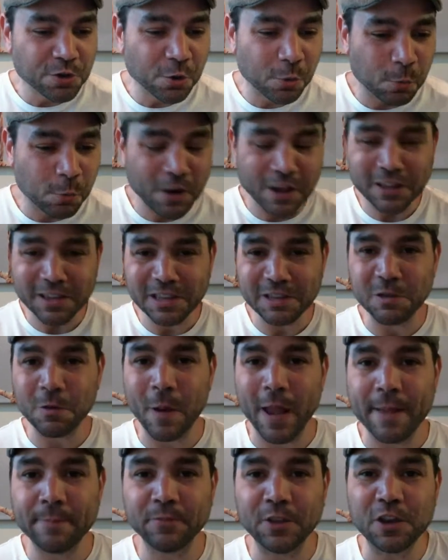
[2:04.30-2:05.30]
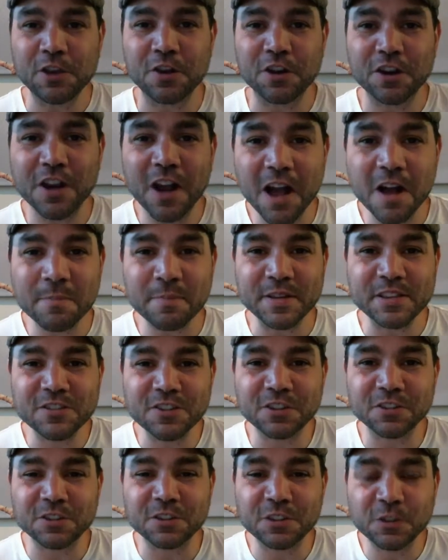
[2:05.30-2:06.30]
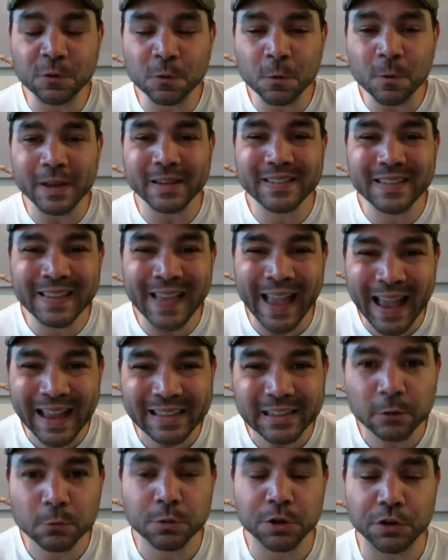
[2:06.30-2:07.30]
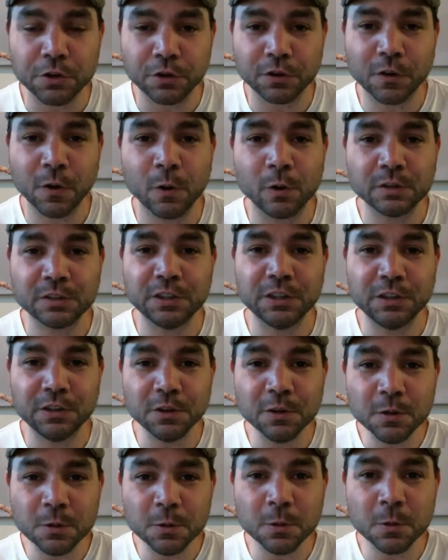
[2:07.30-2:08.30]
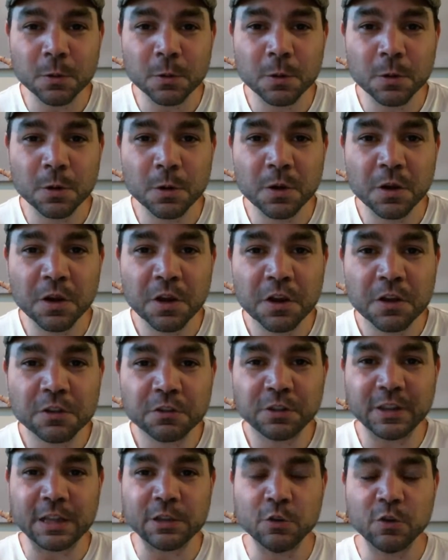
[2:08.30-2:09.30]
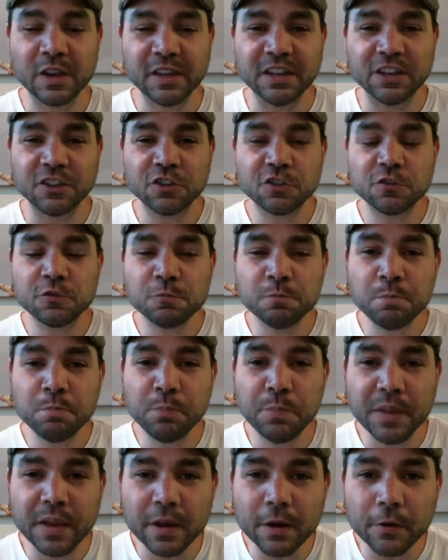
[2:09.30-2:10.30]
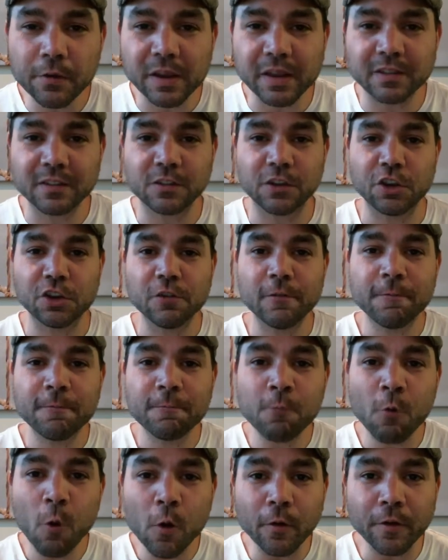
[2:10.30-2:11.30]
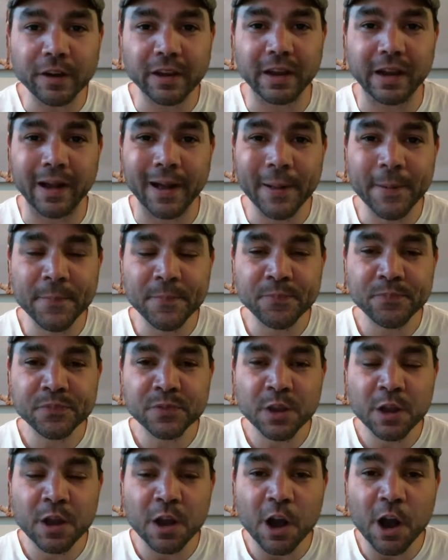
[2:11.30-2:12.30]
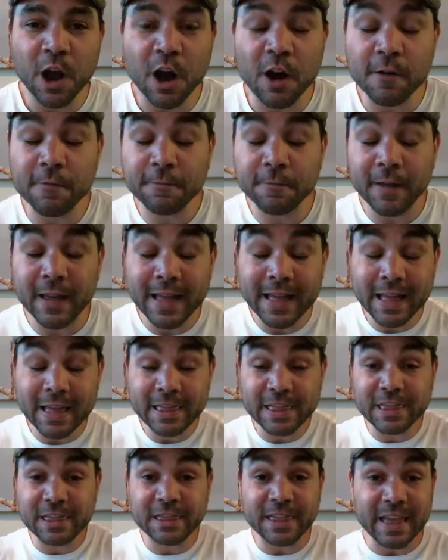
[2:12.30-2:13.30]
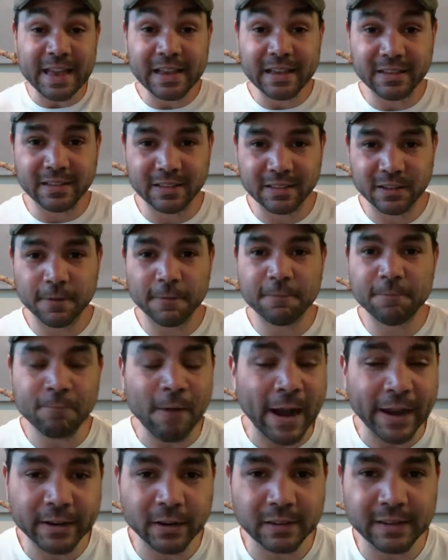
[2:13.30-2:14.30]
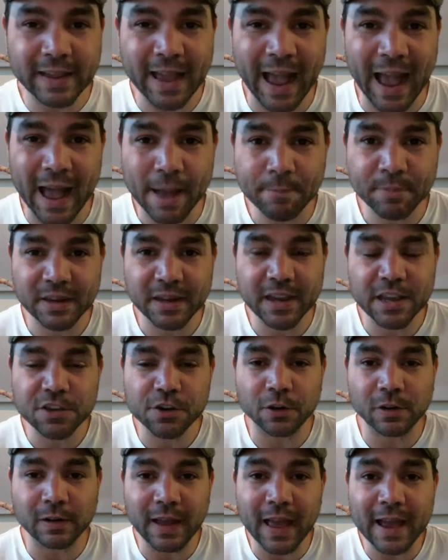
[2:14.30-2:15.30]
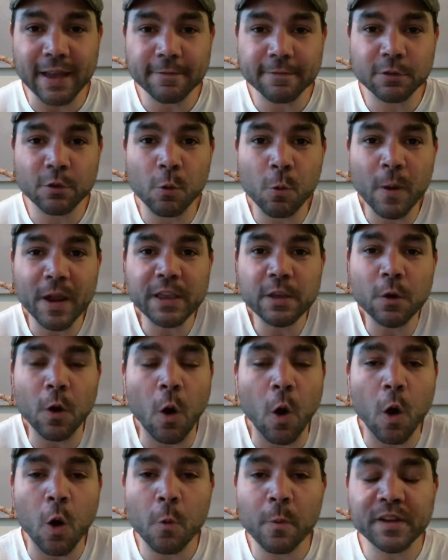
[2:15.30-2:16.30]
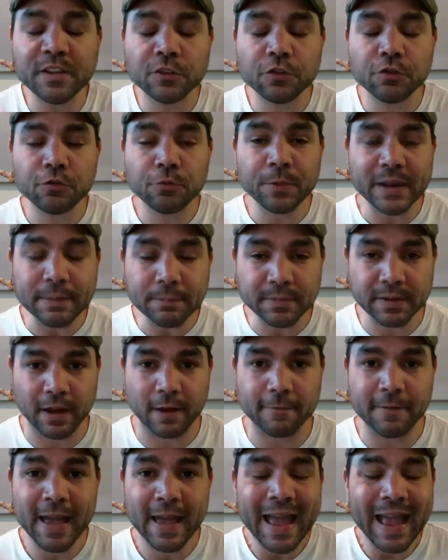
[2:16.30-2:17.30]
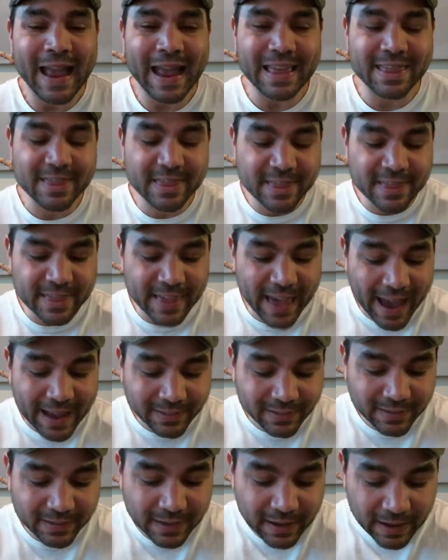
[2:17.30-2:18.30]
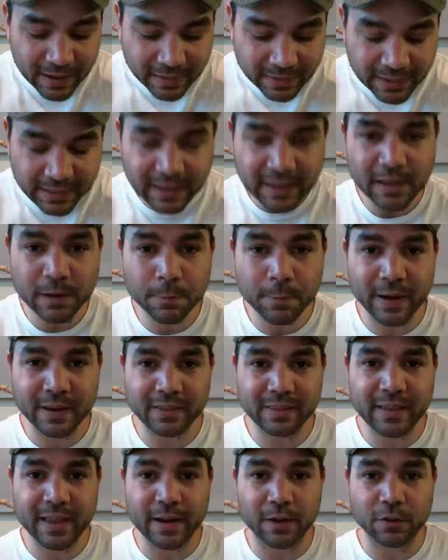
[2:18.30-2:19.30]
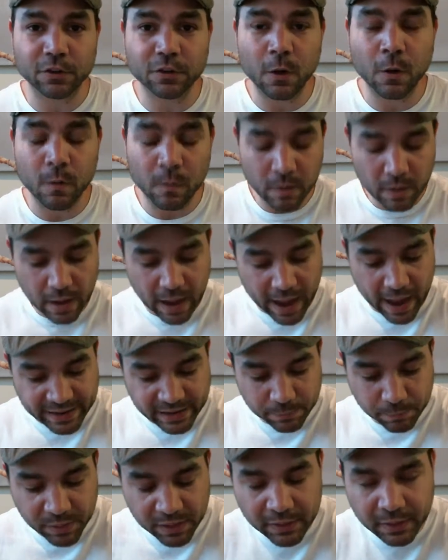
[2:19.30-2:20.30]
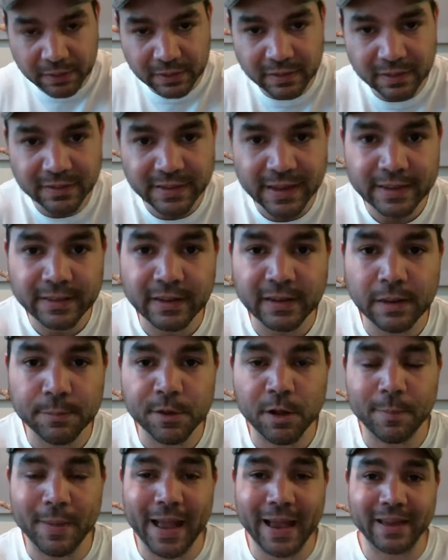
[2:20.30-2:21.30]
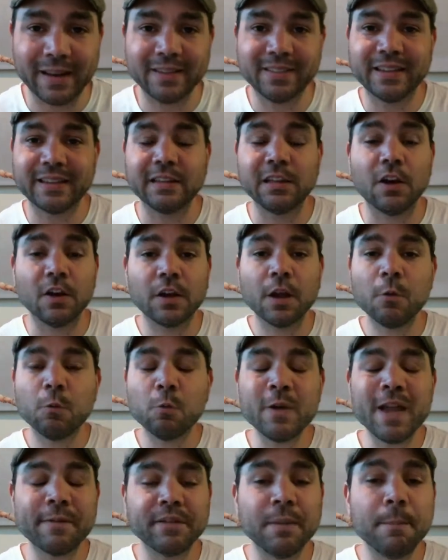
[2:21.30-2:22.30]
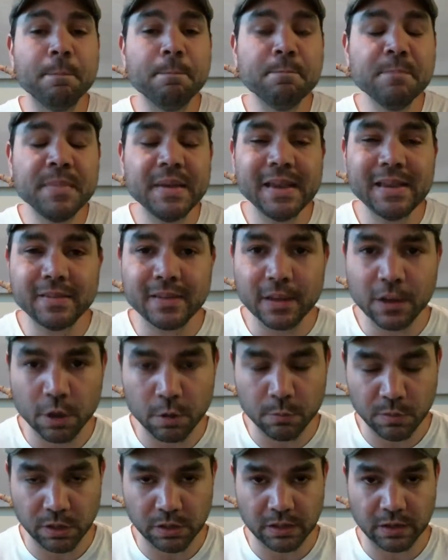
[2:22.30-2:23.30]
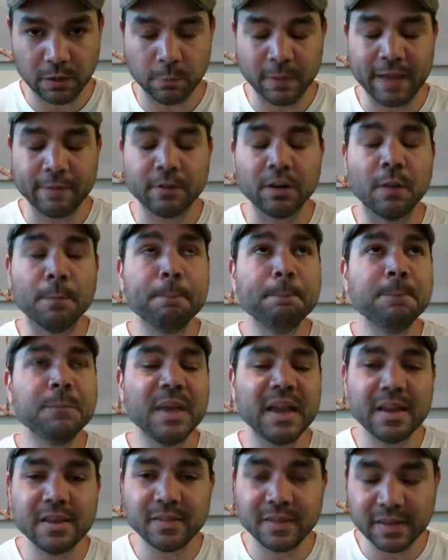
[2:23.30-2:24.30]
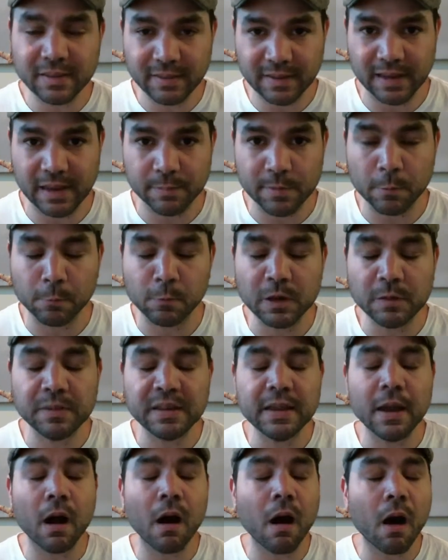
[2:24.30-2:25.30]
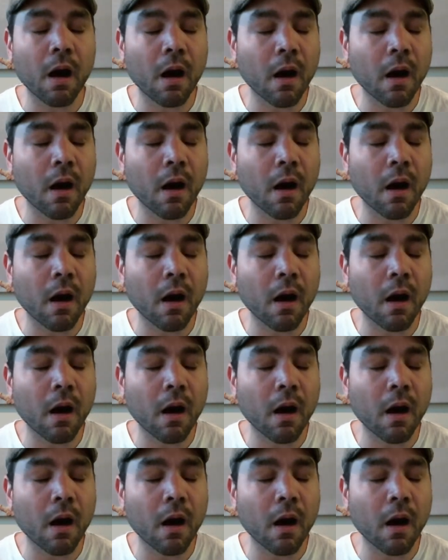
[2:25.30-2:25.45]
you're willing to empty your cup and just do exactly what you're told to do so that you can experience the euphoria of things finally happening in your life the way you always dreamed of. And that's the key right there. So I immediately sent an email back and I said, Look, we have an amazing community, we have an amazing team, and we'd be